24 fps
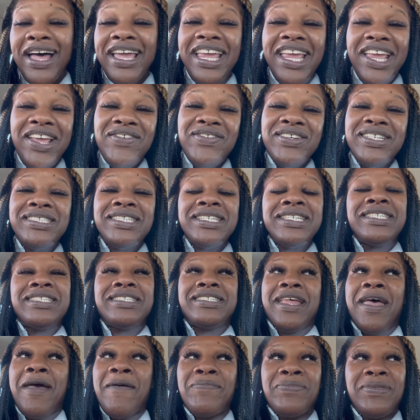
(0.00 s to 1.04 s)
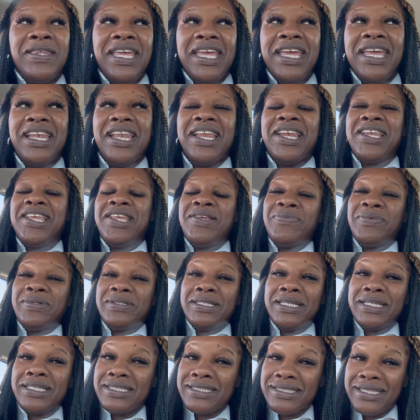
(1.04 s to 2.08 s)
he was accepting. And he was
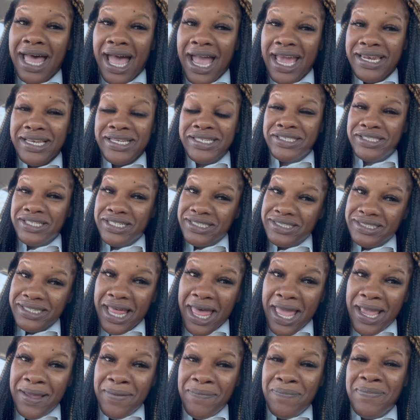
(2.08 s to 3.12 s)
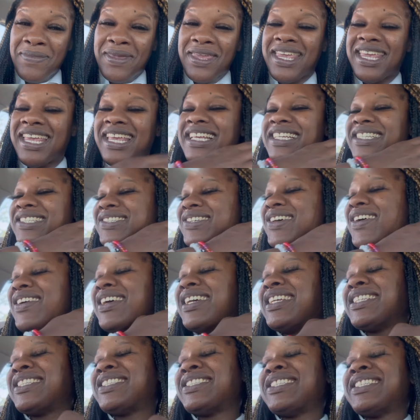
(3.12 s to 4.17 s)
excited just like me. So,
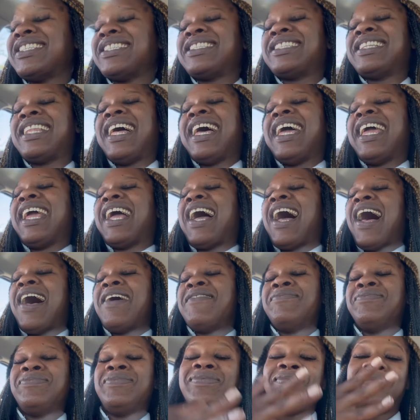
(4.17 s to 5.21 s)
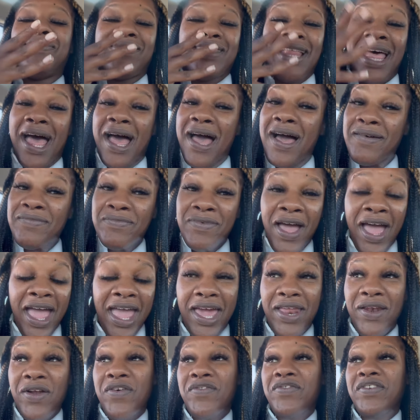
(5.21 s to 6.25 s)
it's just like, I'm
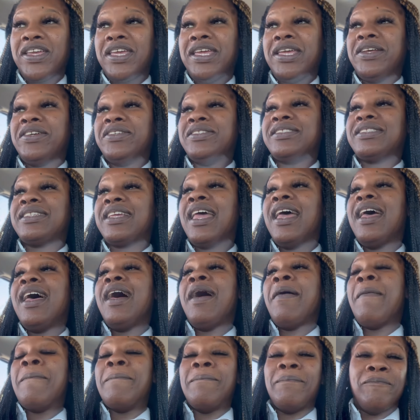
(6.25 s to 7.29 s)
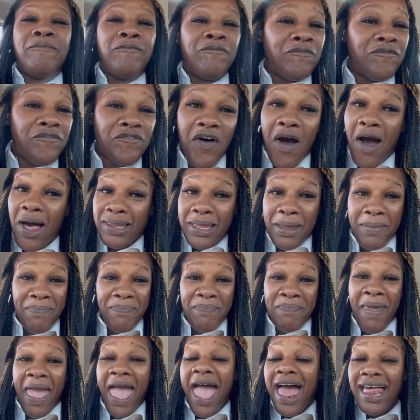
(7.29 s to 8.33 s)
head over heels,
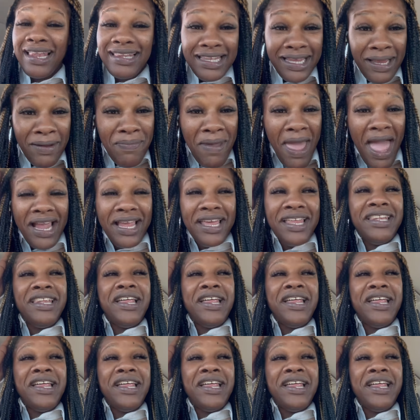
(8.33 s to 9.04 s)
falling madly back in